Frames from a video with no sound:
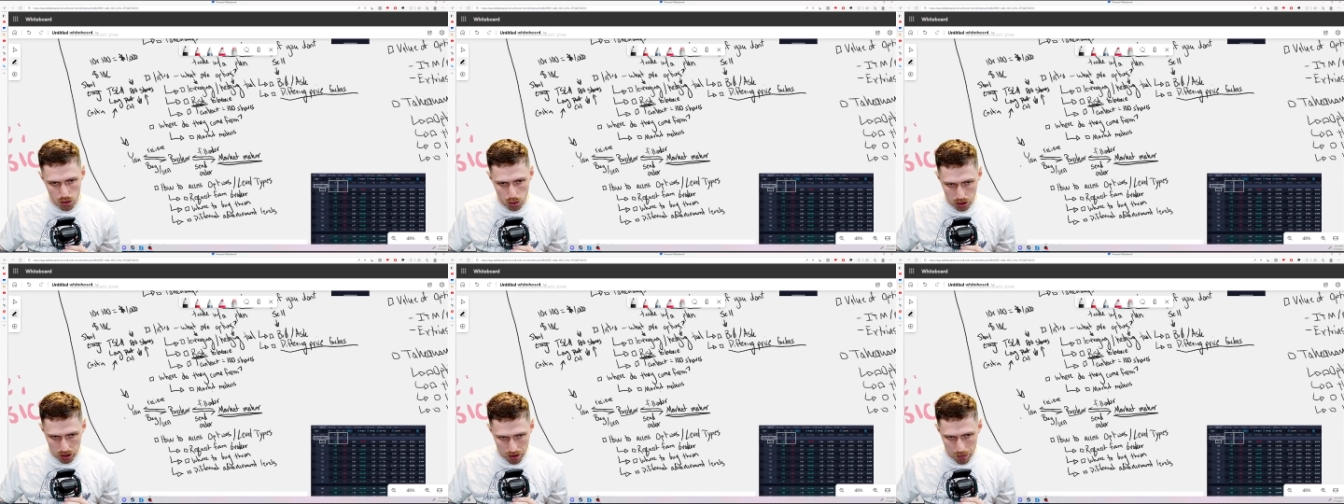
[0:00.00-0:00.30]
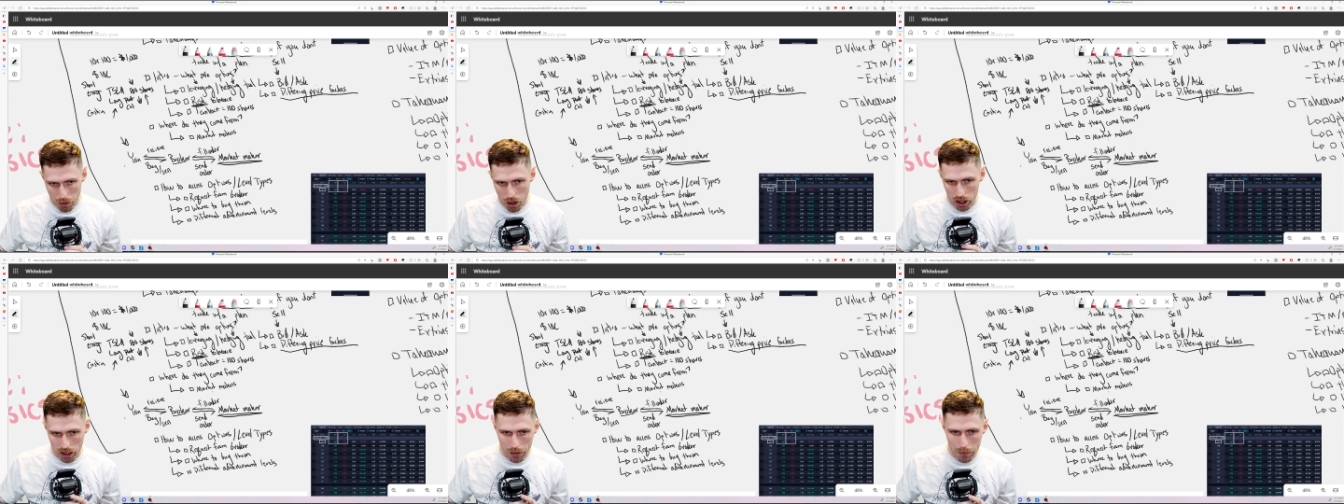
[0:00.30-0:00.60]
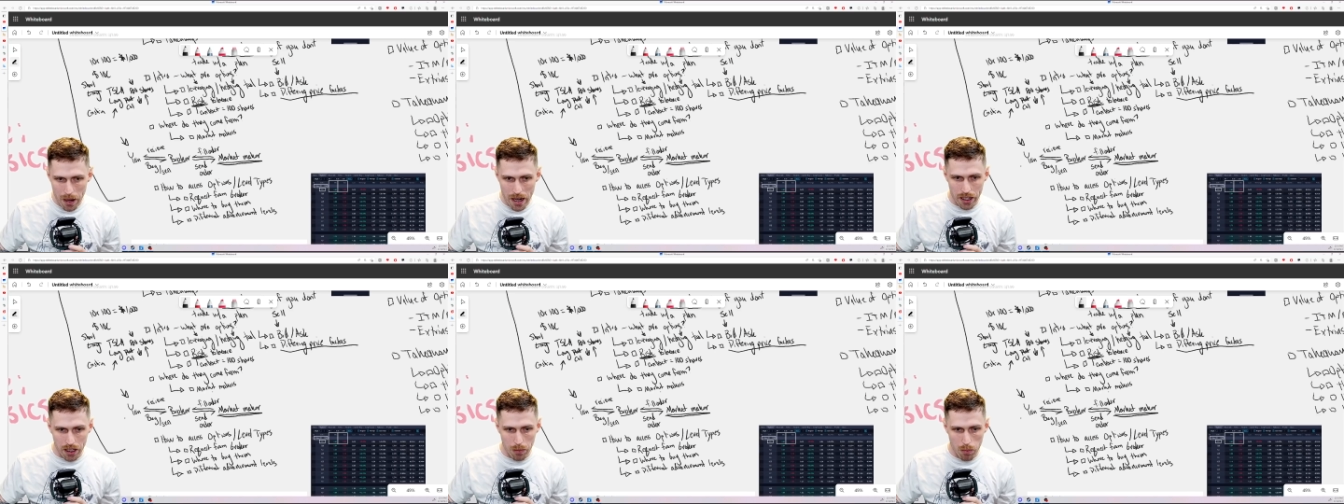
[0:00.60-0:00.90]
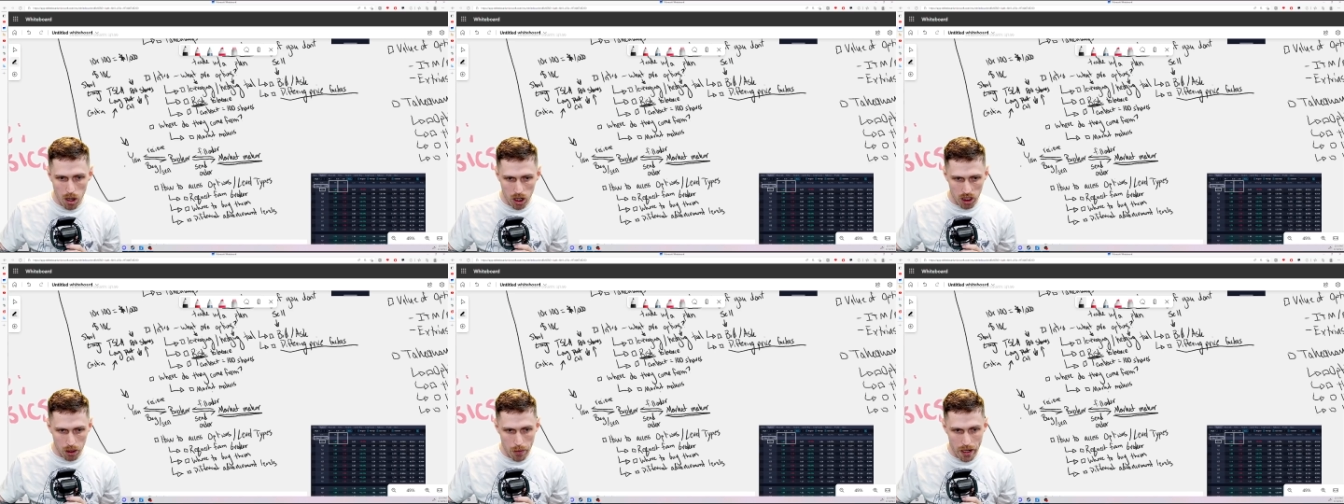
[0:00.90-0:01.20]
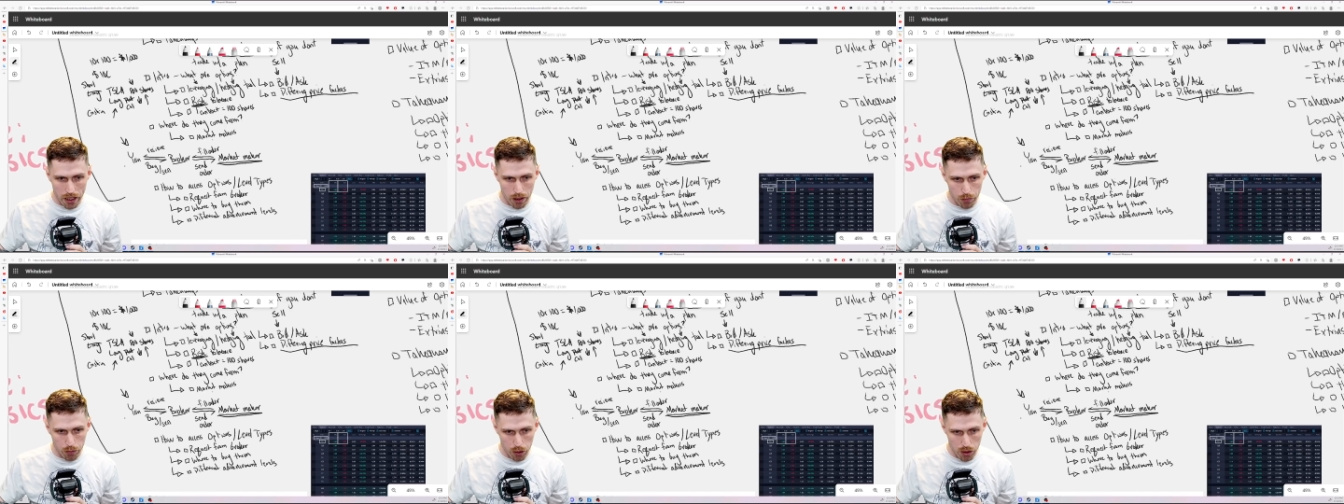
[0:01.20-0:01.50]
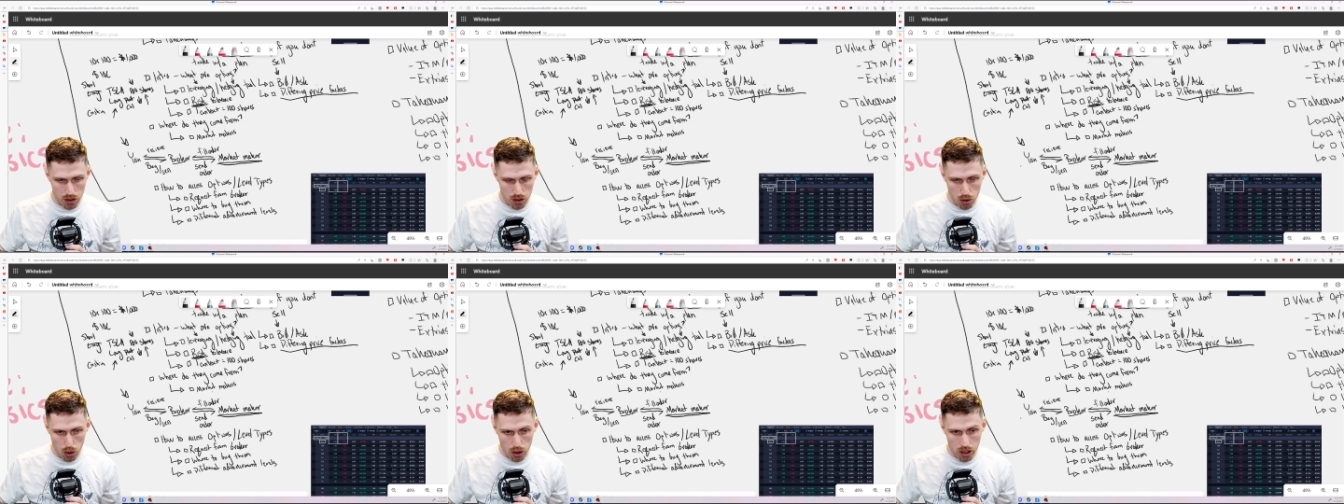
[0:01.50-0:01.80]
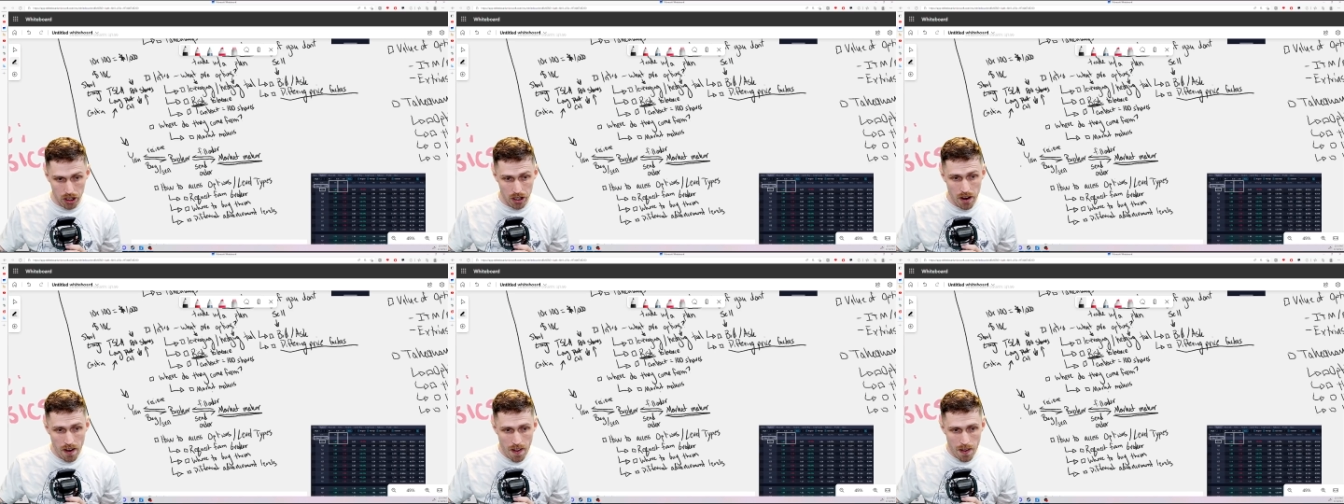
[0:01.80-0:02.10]
the order to the market maker fills the
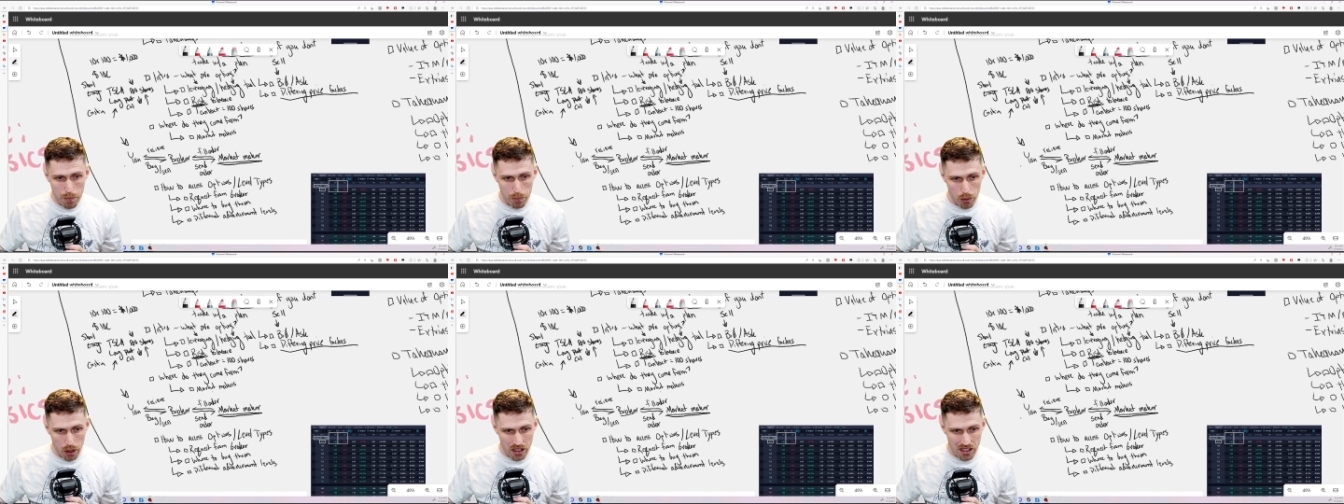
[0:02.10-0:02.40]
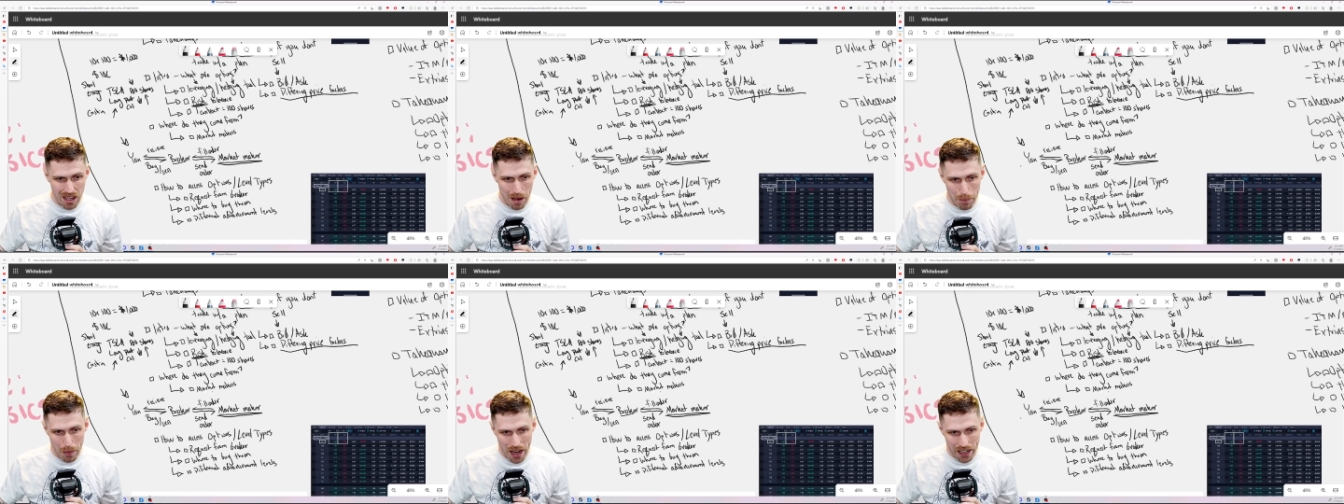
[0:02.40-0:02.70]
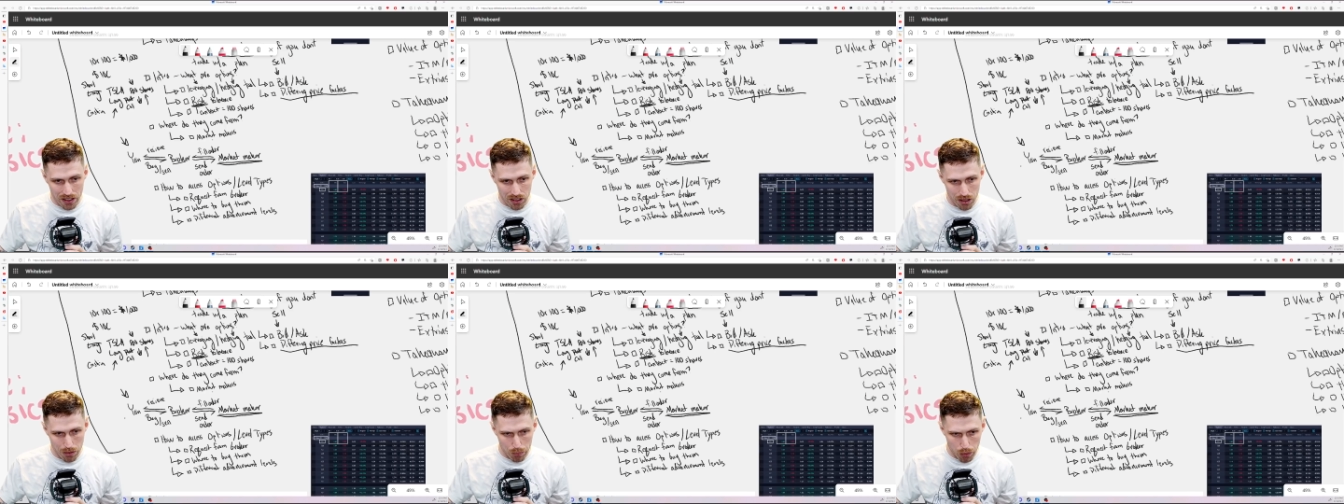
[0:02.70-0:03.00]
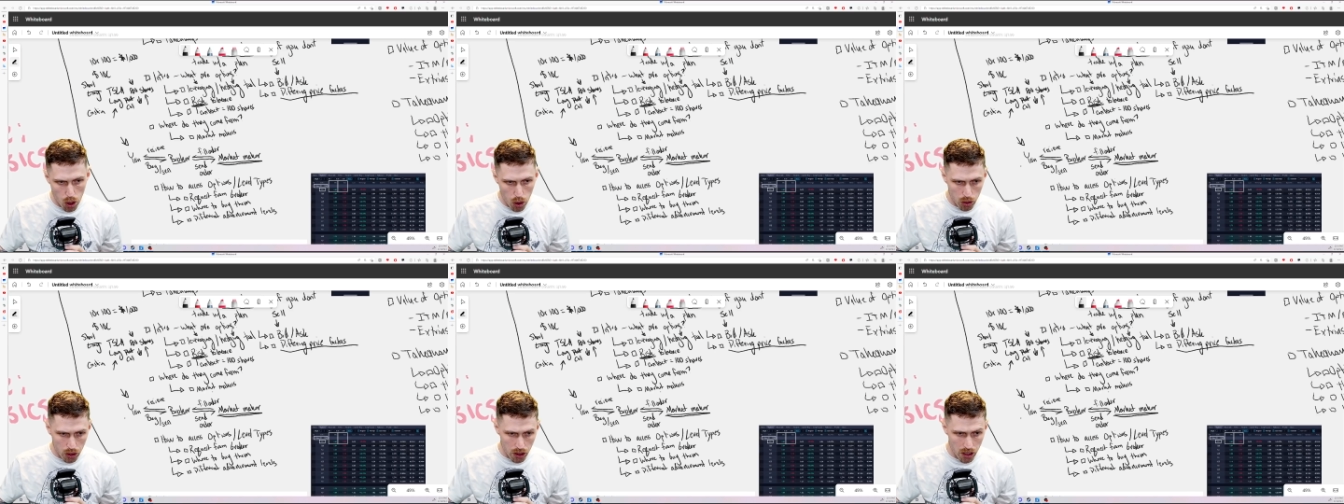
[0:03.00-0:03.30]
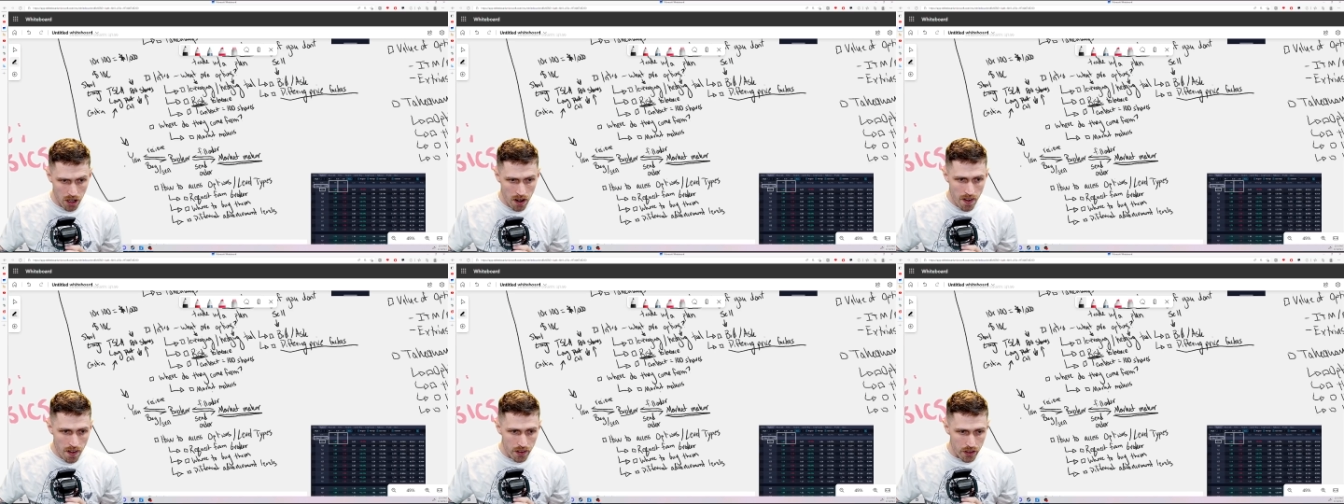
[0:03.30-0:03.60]
order, brings that back to the broker.